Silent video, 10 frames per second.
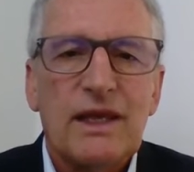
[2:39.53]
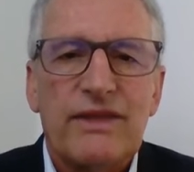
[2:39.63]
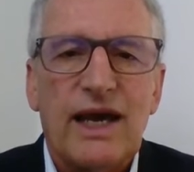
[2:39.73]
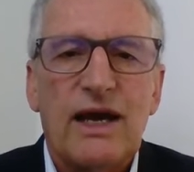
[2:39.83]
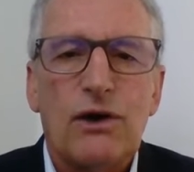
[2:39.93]

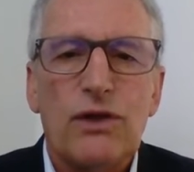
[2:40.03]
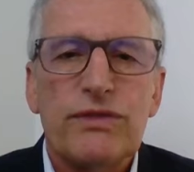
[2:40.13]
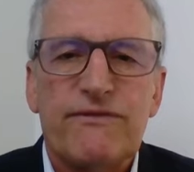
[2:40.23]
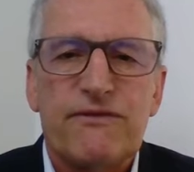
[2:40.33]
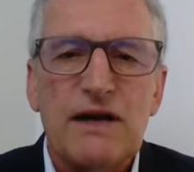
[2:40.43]
they are on
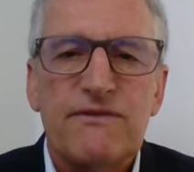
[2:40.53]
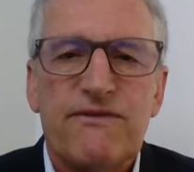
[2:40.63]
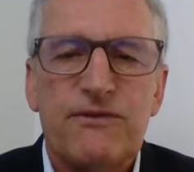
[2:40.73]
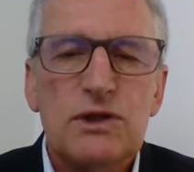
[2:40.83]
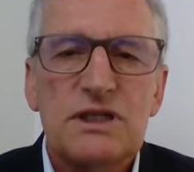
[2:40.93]
the front
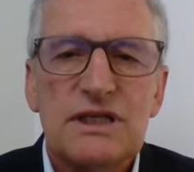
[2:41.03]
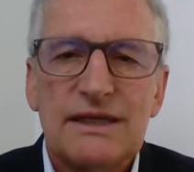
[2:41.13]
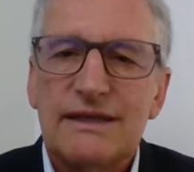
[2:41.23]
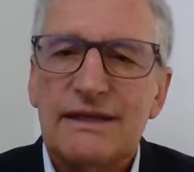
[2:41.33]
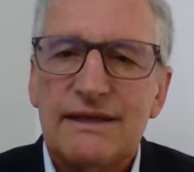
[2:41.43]
foot,
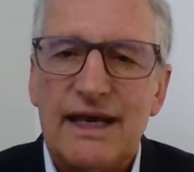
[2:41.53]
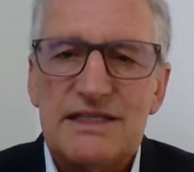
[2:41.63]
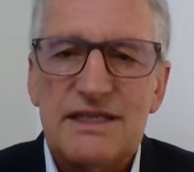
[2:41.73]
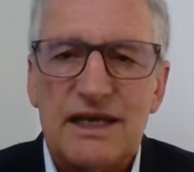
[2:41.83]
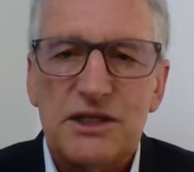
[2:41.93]

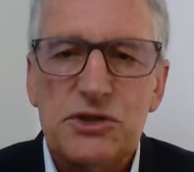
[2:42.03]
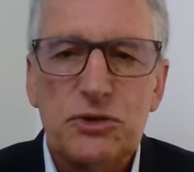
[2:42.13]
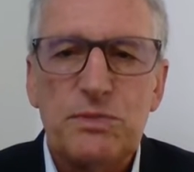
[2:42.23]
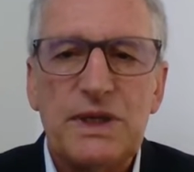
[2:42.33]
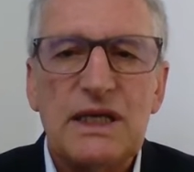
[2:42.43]
as they
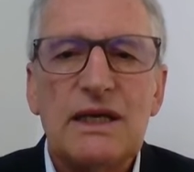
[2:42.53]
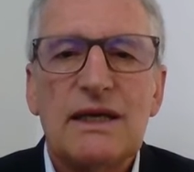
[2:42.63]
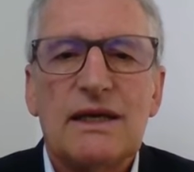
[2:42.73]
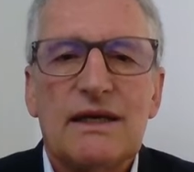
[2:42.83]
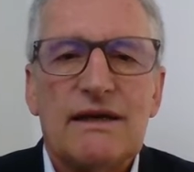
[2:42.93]
should
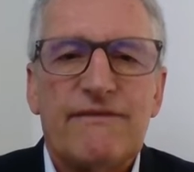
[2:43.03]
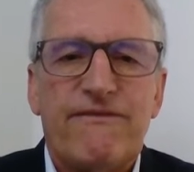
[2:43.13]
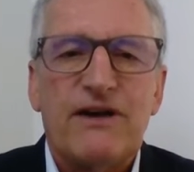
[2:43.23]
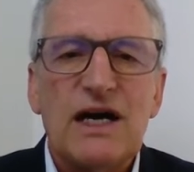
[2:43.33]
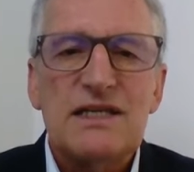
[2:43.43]
be,
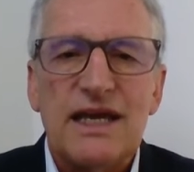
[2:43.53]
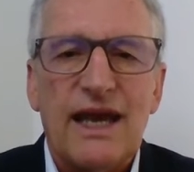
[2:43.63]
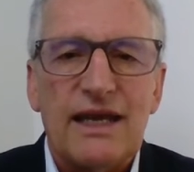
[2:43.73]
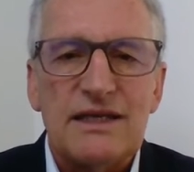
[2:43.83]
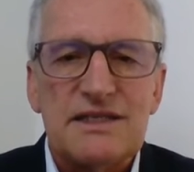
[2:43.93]
fighting
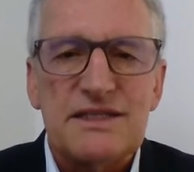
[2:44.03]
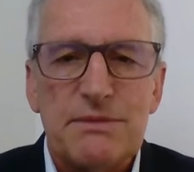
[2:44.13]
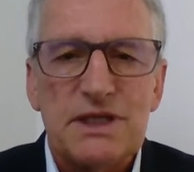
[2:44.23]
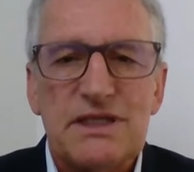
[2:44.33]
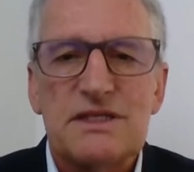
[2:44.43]

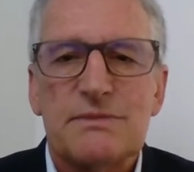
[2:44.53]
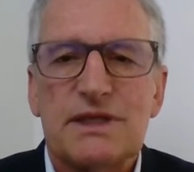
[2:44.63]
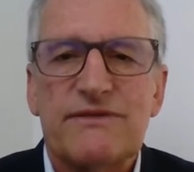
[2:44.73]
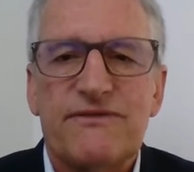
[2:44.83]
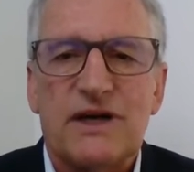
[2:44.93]
anti-Semitism
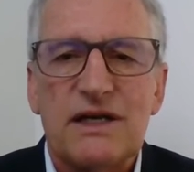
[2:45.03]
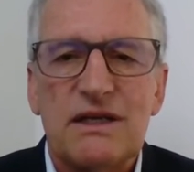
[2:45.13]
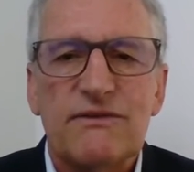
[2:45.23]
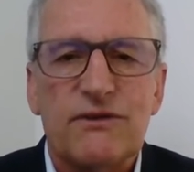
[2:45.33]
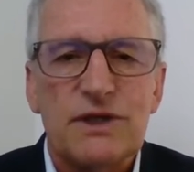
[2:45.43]
and
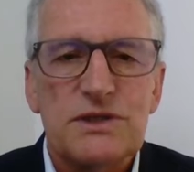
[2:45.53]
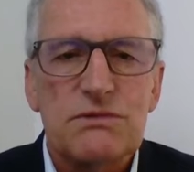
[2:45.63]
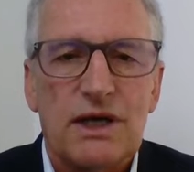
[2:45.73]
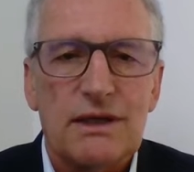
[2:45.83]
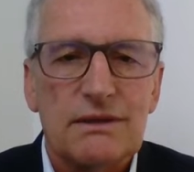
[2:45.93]
fighting for
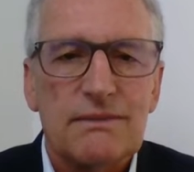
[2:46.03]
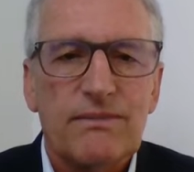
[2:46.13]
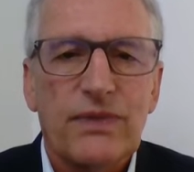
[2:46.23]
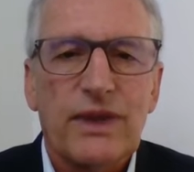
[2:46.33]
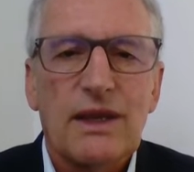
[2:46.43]
Israel.
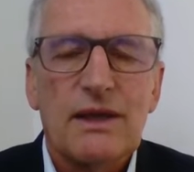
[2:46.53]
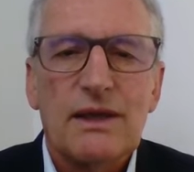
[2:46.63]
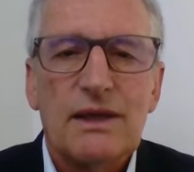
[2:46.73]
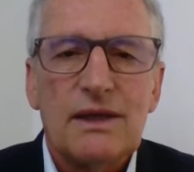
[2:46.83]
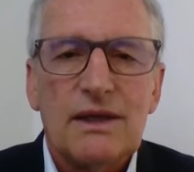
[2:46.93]

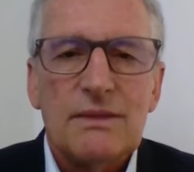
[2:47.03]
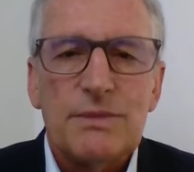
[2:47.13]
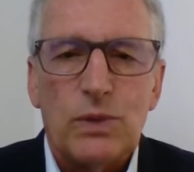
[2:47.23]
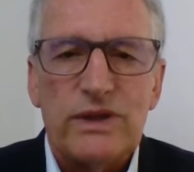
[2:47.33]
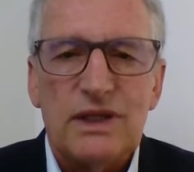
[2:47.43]

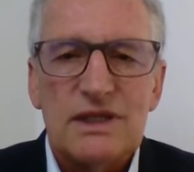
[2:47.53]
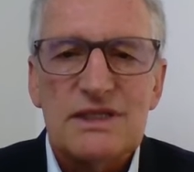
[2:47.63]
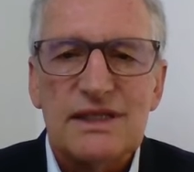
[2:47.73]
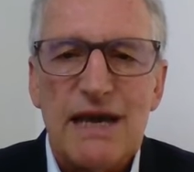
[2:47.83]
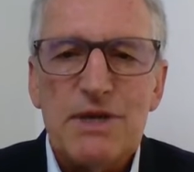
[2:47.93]
But when the
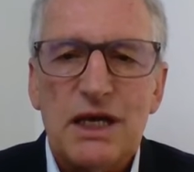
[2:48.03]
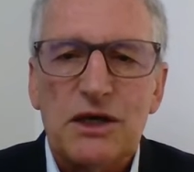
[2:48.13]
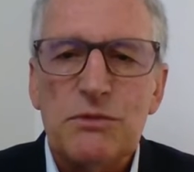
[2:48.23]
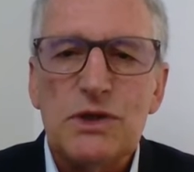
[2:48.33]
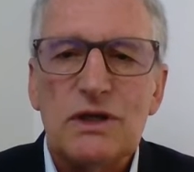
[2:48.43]

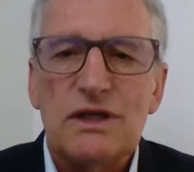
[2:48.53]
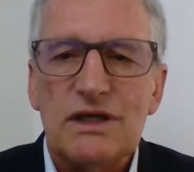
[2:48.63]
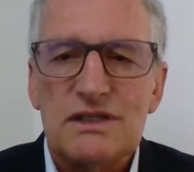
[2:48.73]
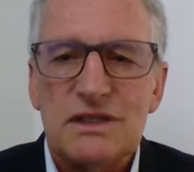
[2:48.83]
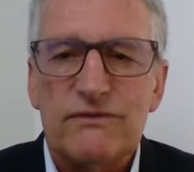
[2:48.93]
Islamic
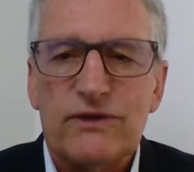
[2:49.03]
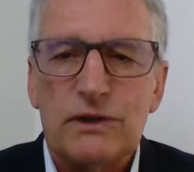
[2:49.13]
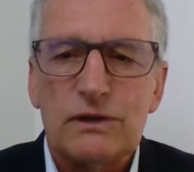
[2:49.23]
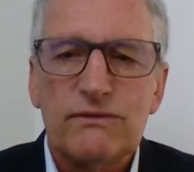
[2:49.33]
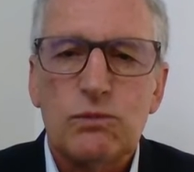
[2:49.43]
community is
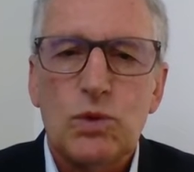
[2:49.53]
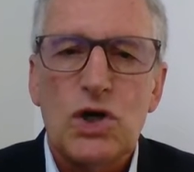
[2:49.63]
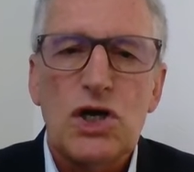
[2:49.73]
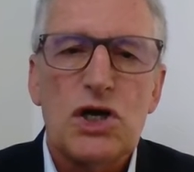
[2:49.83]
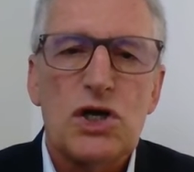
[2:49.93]
involved,
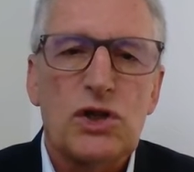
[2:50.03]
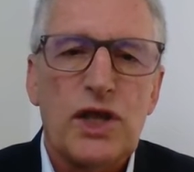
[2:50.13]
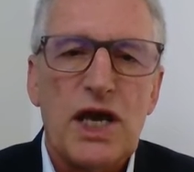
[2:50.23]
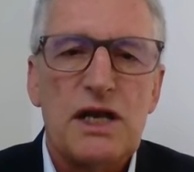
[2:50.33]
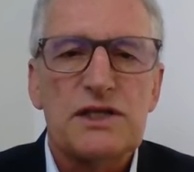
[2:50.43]
well,
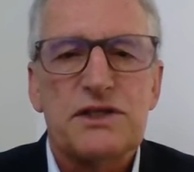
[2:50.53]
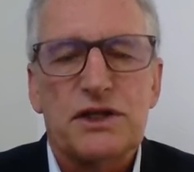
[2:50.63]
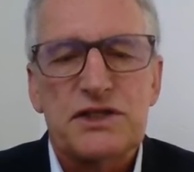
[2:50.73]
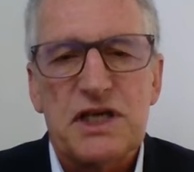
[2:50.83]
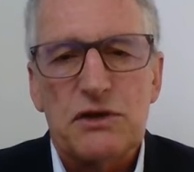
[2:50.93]
then it's
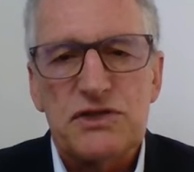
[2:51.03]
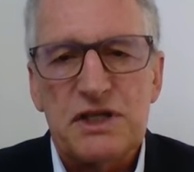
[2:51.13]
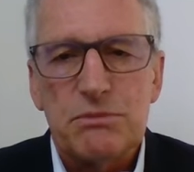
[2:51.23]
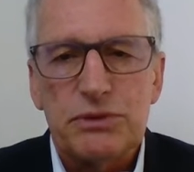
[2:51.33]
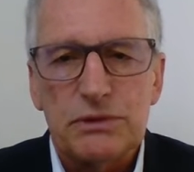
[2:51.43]
not so
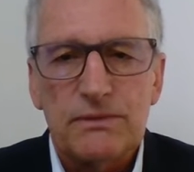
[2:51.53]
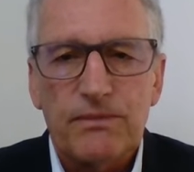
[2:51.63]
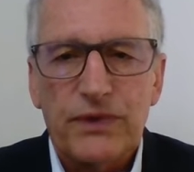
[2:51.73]
simple.